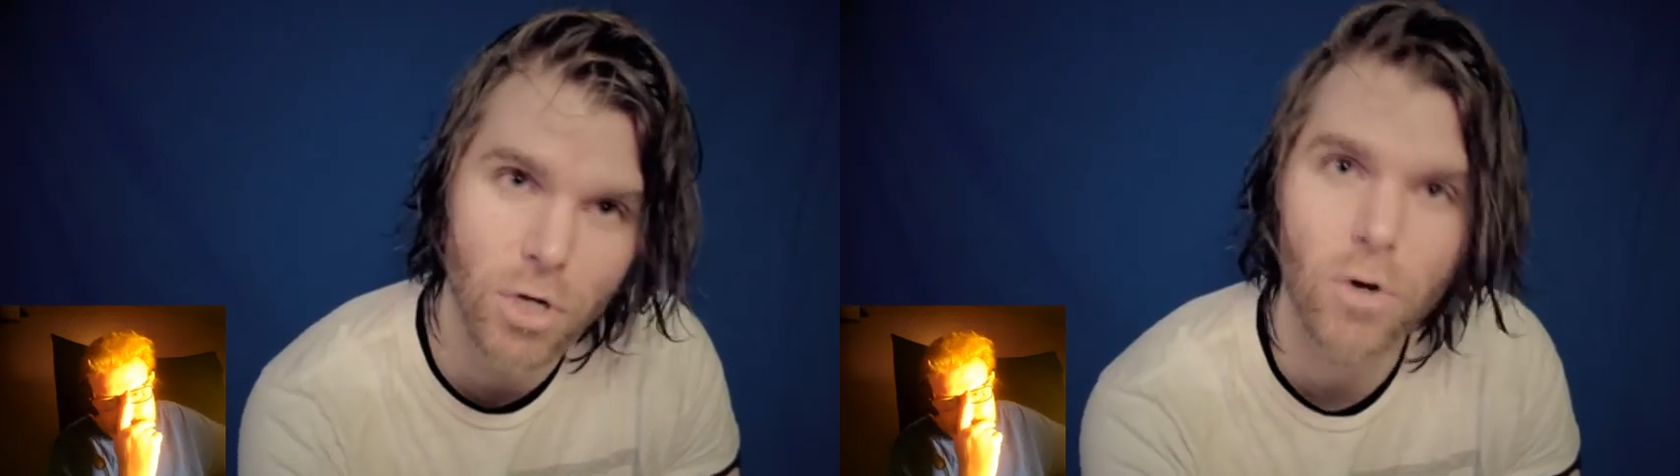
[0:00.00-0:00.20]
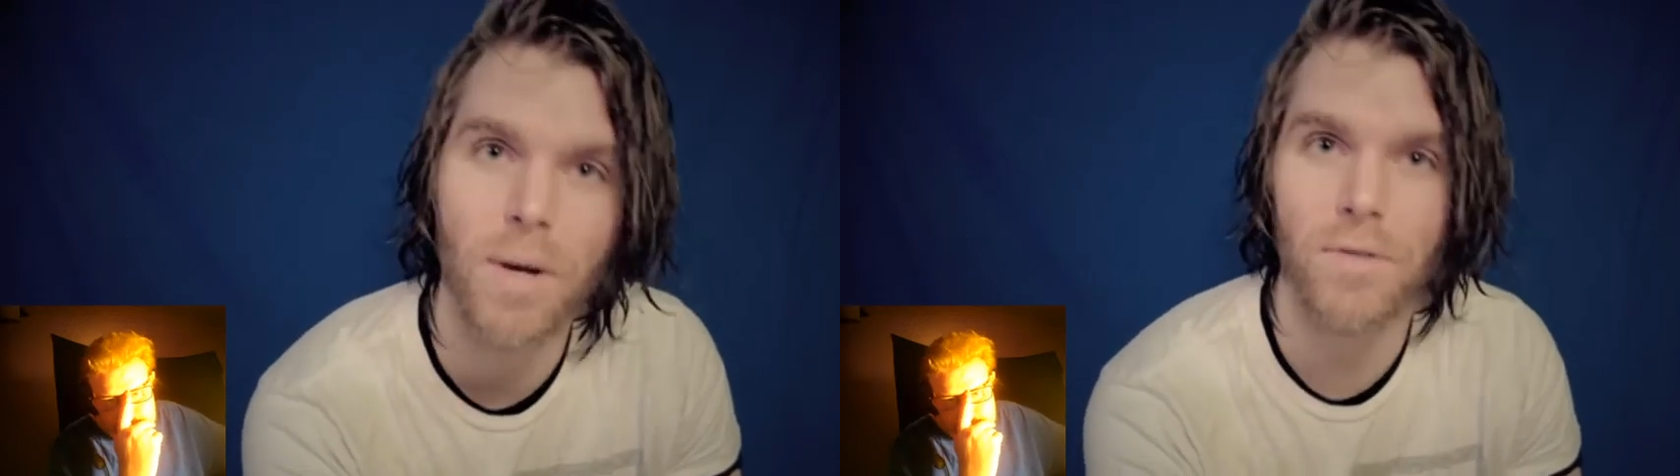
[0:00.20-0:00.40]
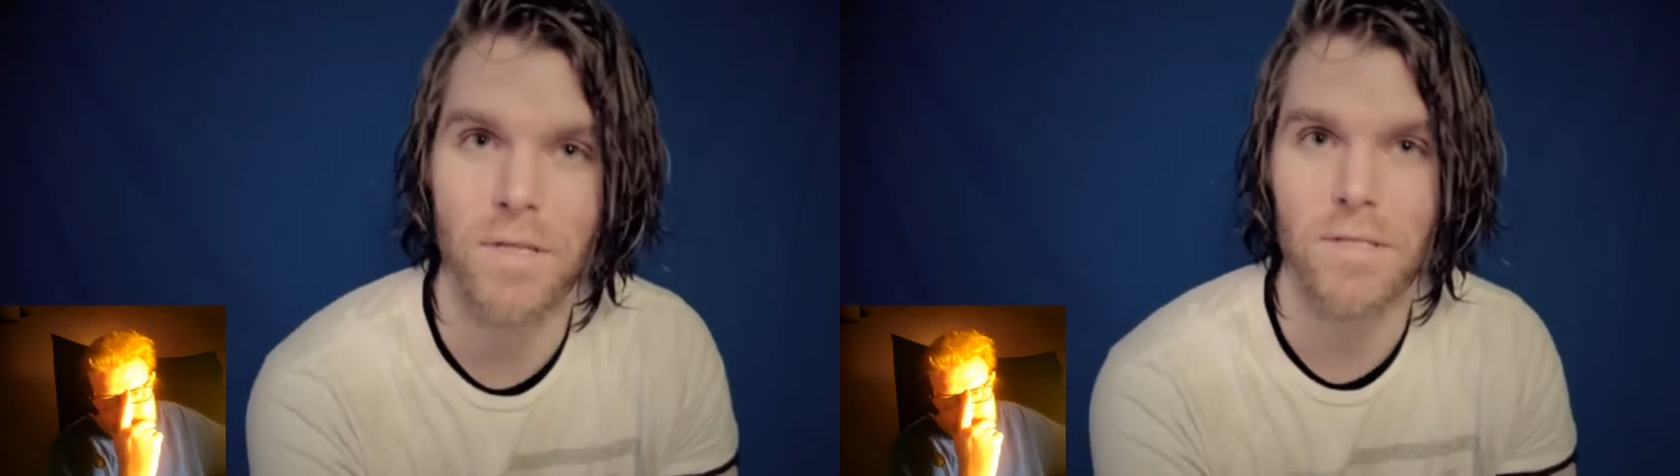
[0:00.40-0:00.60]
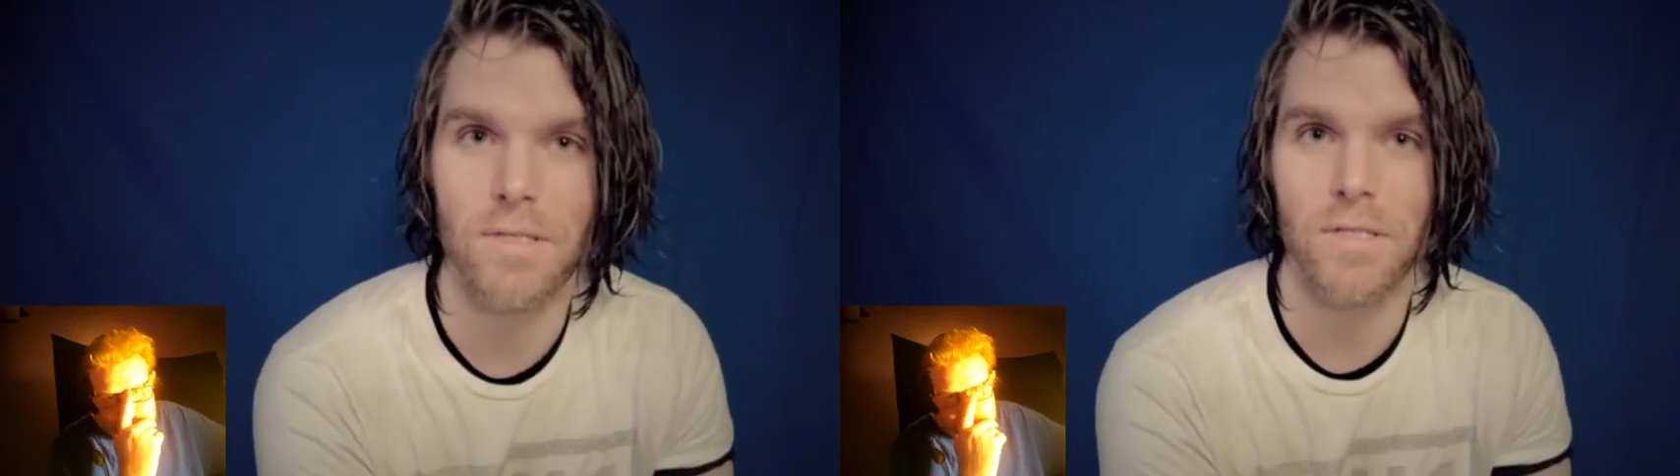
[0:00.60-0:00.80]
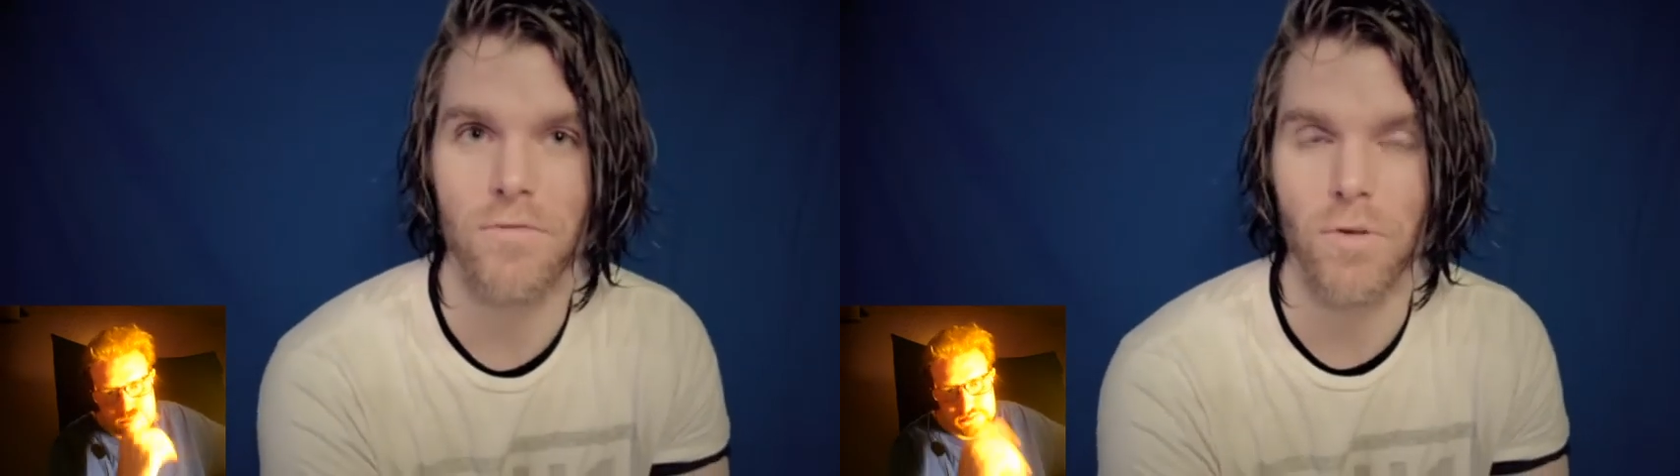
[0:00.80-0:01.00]
know about
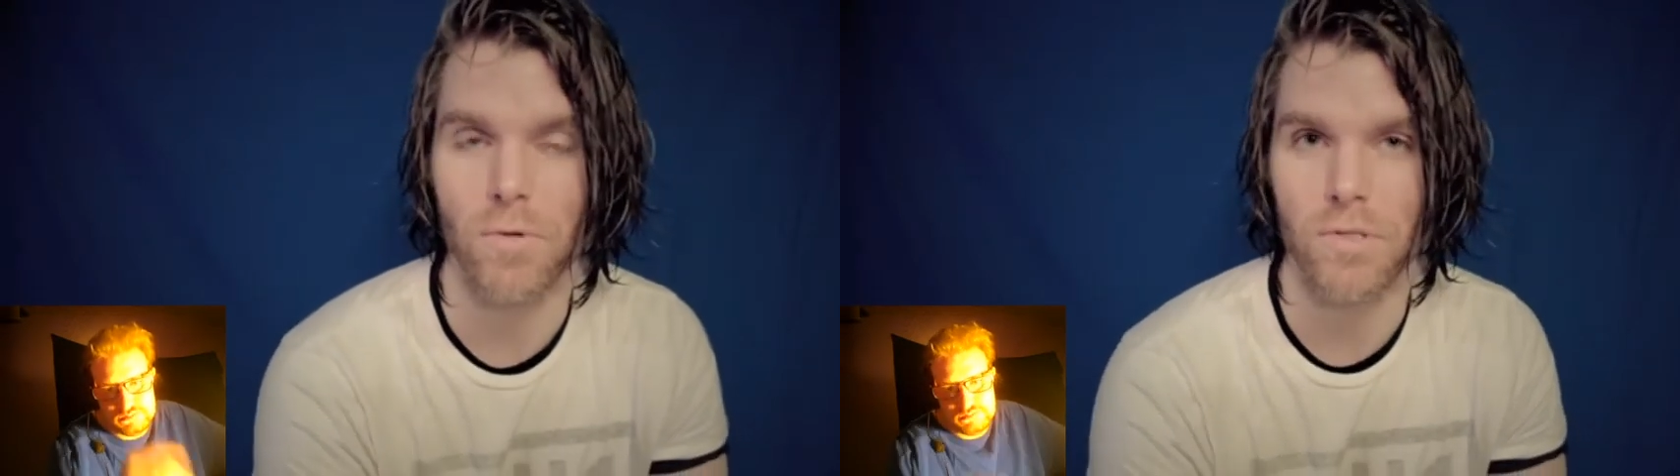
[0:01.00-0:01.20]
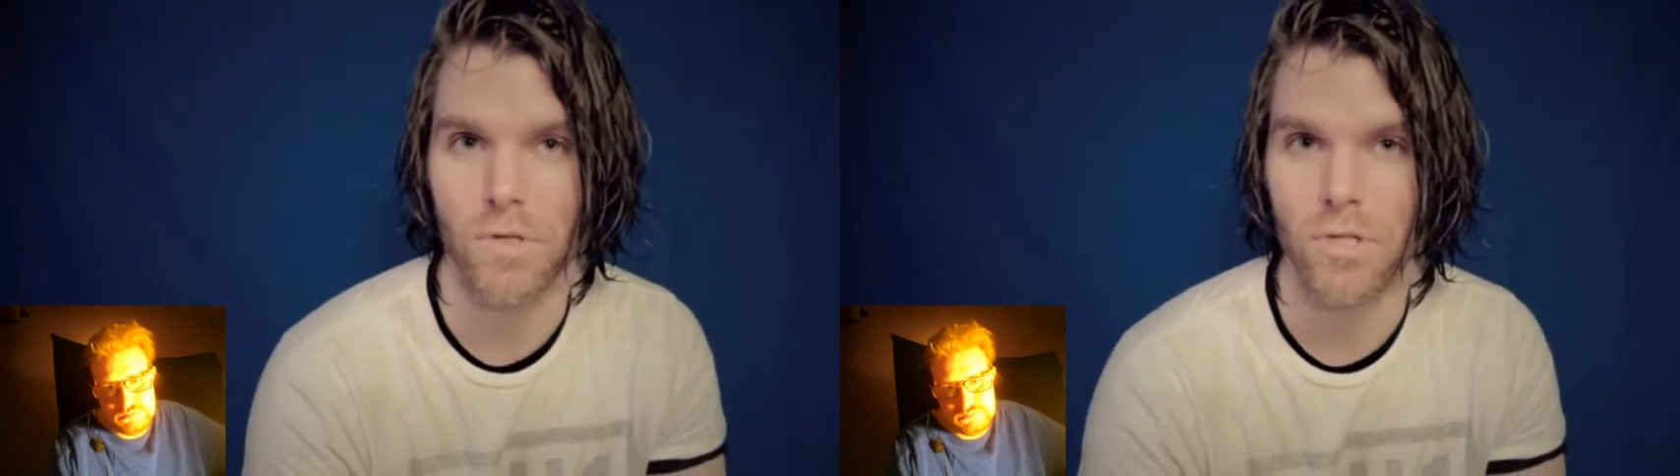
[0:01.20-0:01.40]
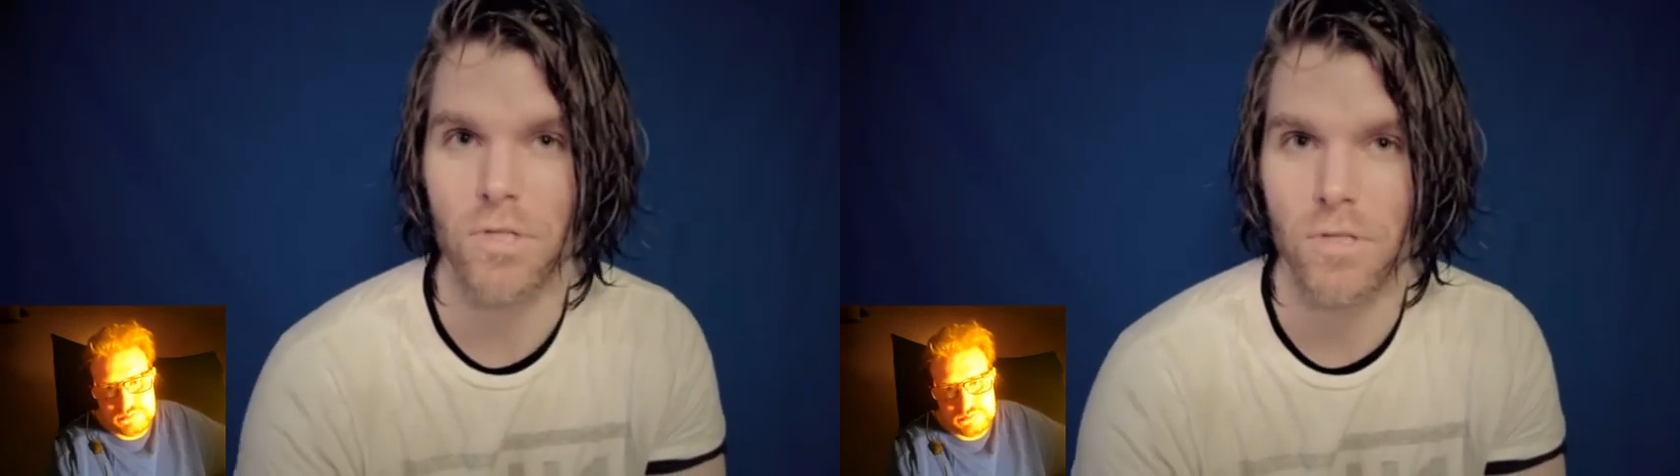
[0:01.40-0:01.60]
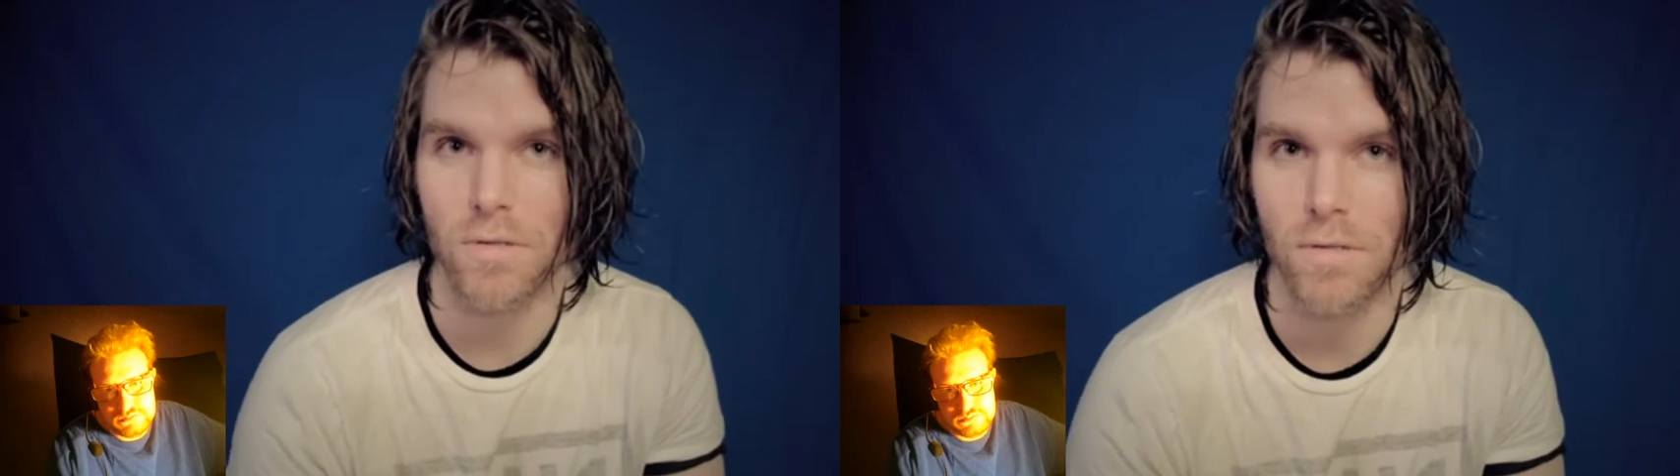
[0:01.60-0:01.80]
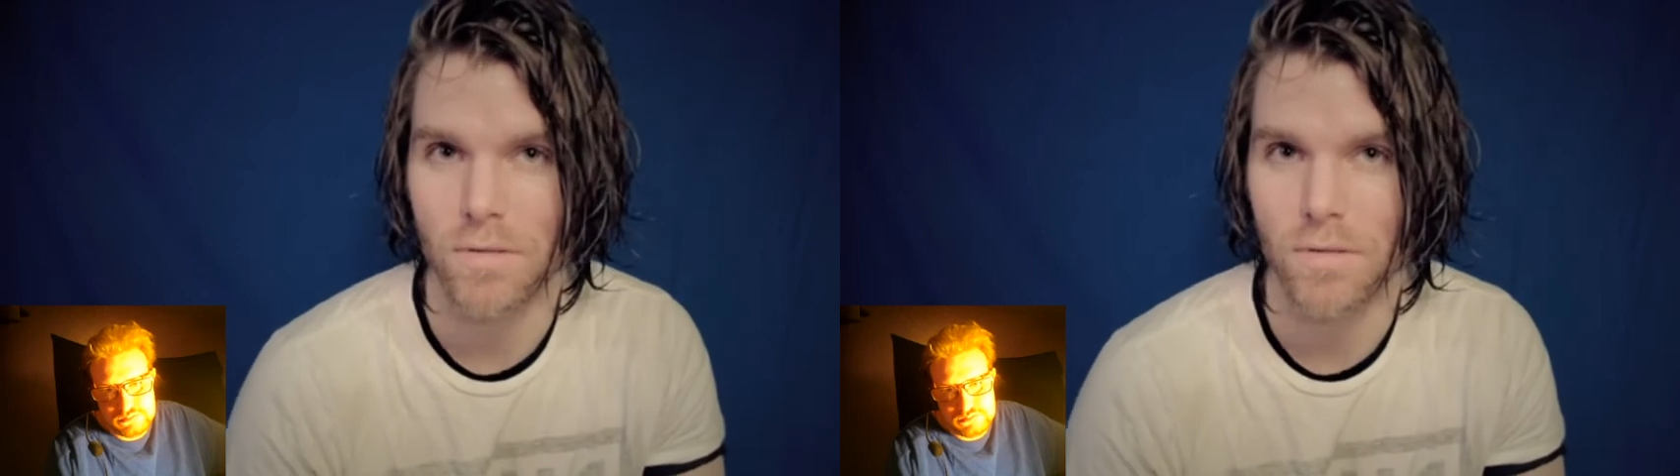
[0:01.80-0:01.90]
this if you researched